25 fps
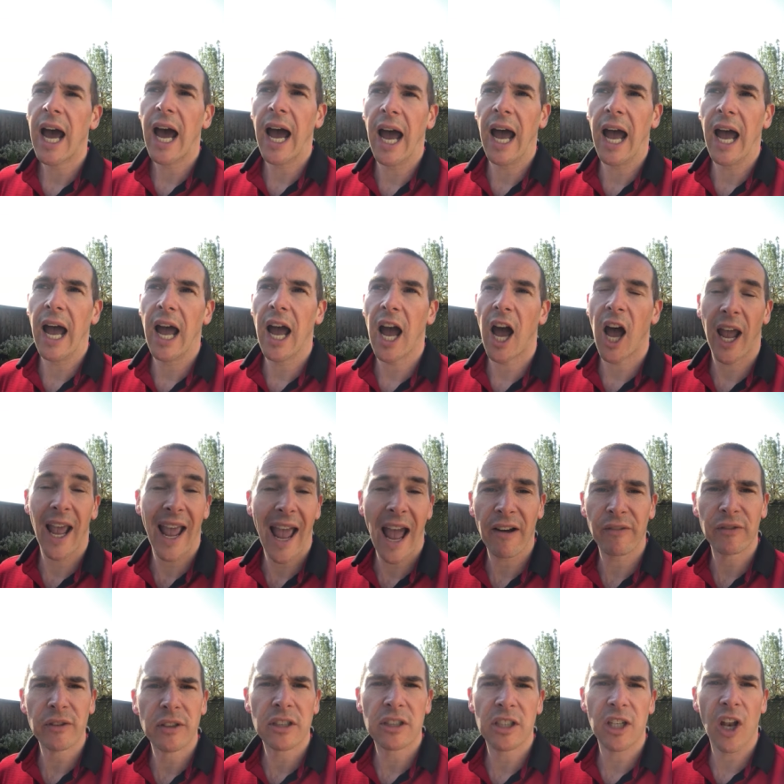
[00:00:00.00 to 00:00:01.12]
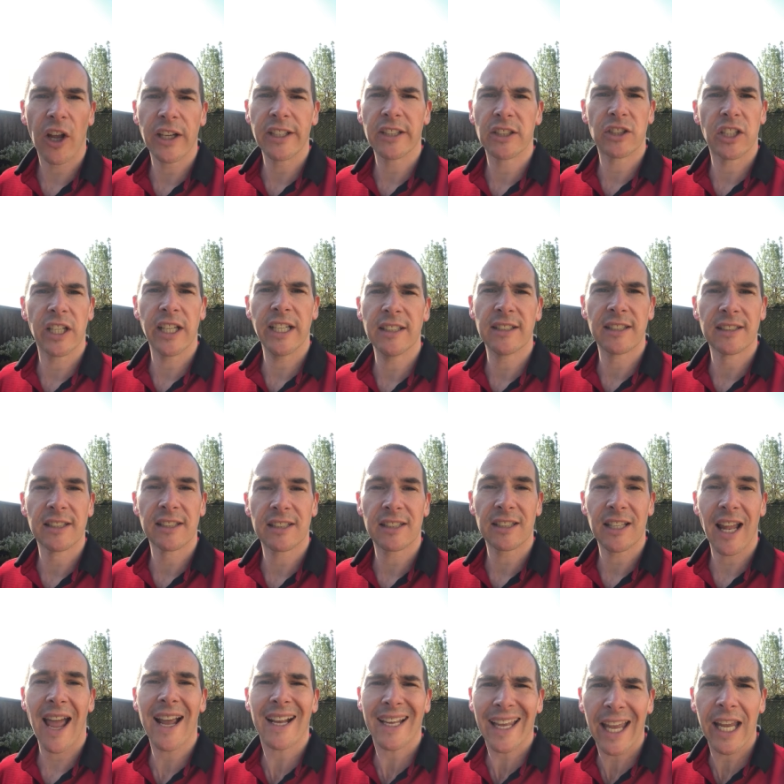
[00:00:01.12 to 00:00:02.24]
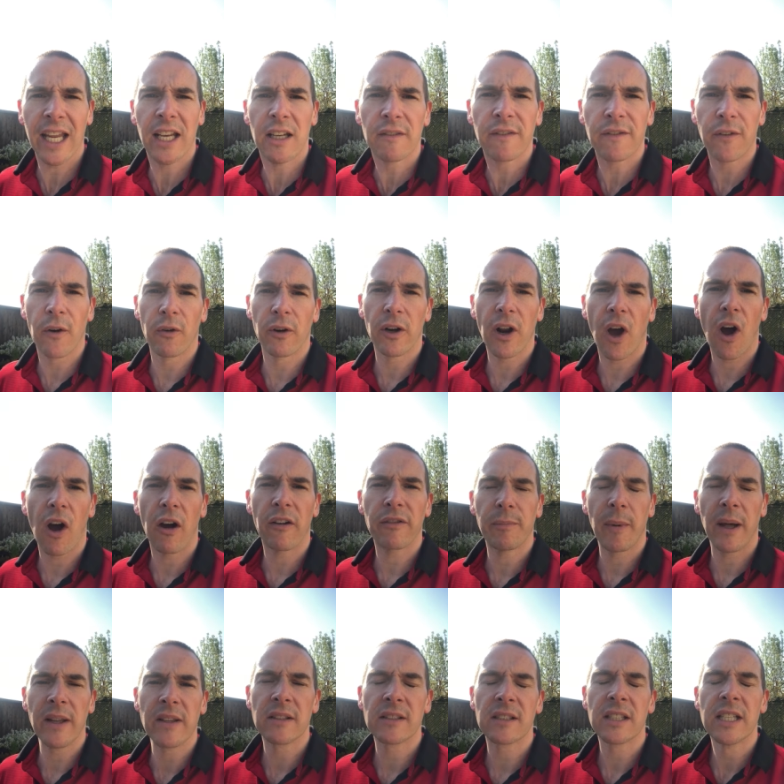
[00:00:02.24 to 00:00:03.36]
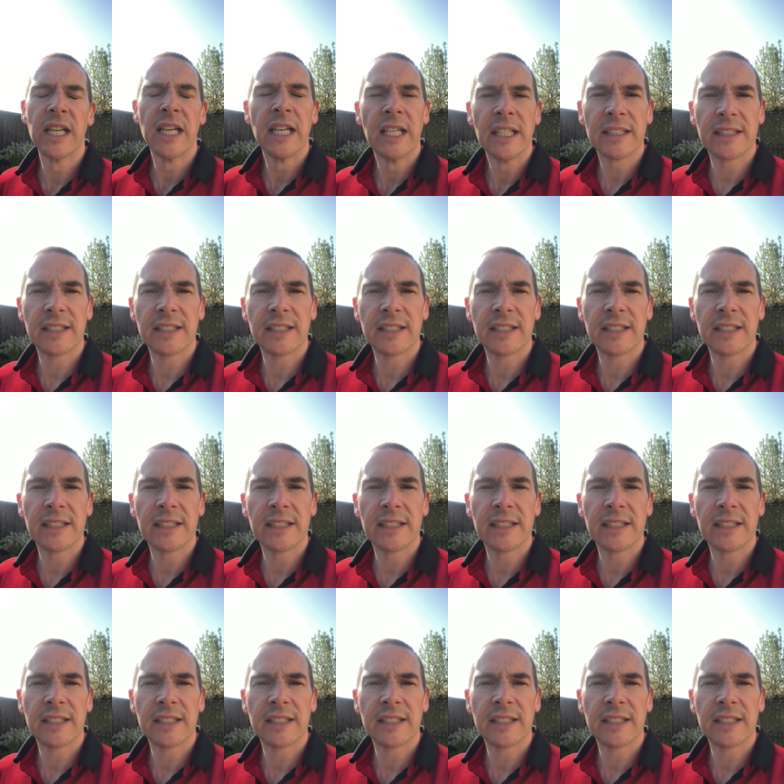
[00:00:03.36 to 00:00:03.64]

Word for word: Uh, I haven't sliced cheese as a snack in four and a half months